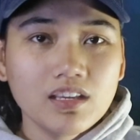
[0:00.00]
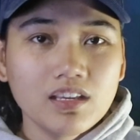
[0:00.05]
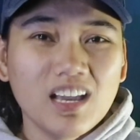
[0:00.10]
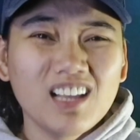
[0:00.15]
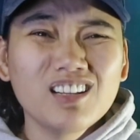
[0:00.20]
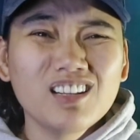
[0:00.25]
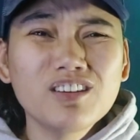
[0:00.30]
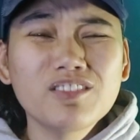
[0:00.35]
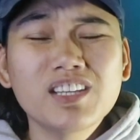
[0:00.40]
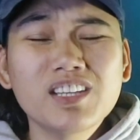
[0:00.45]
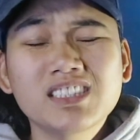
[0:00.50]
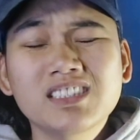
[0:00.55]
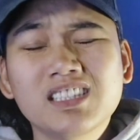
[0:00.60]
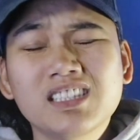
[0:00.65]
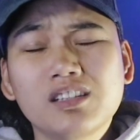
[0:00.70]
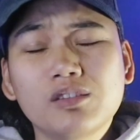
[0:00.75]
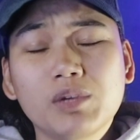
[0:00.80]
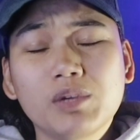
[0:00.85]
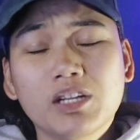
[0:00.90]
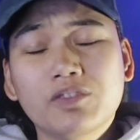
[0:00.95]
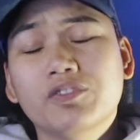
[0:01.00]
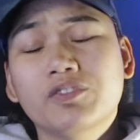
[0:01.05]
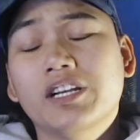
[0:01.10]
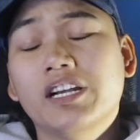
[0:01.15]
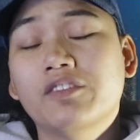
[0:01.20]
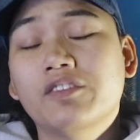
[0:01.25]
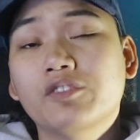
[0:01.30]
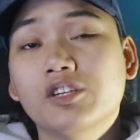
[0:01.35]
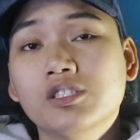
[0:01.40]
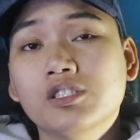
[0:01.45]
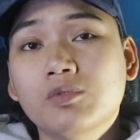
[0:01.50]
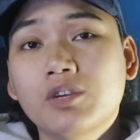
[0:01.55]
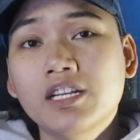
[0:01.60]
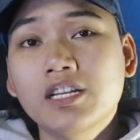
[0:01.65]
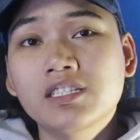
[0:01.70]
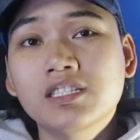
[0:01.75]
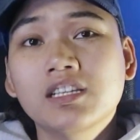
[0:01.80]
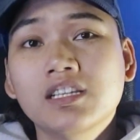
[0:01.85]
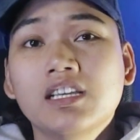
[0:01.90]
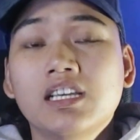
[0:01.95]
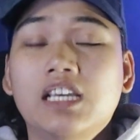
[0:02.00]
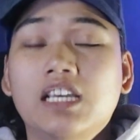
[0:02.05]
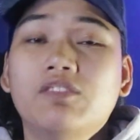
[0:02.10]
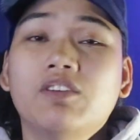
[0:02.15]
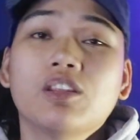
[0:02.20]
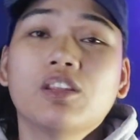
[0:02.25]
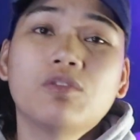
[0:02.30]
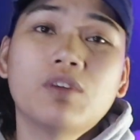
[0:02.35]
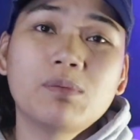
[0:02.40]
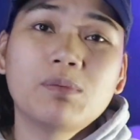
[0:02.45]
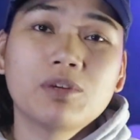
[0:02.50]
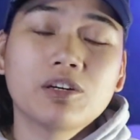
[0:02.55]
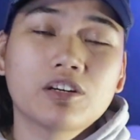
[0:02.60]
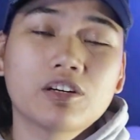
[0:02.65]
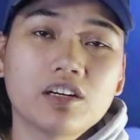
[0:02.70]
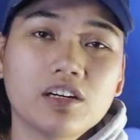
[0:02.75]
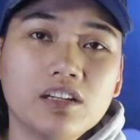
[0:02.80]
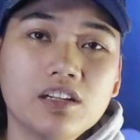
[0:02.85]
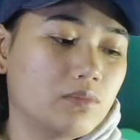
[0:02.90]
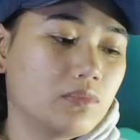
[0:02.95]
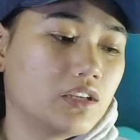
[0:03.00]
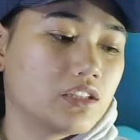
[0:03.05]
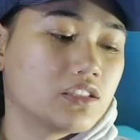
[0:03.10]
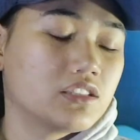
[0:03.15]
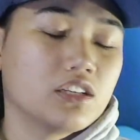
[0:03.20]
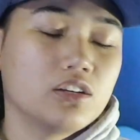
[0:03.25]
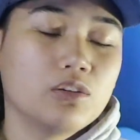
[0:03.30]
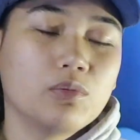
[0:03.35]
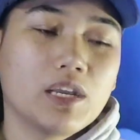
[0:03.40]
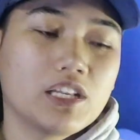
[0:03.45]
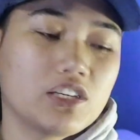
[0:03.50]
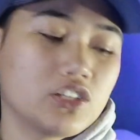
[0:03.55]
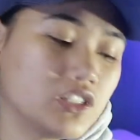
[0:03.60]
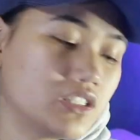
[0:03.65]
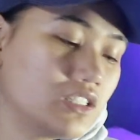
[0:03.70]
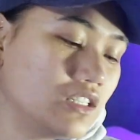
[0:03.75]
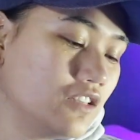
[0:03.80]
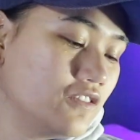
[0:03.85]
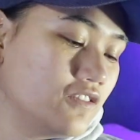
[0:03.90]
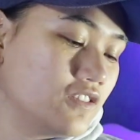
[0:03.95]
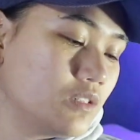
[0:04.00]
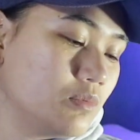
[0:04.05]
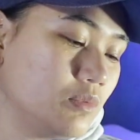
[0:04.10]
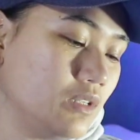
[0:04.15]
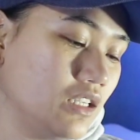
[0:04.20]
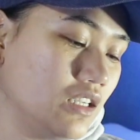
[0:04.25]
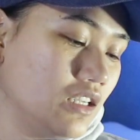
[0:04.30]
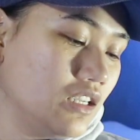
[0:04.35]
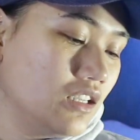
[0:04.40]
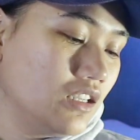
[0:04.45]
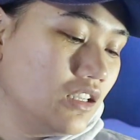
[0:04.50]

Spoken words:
I love the silhouette for Air Force Ones. Even though I'm a girl, the silhouette just gives me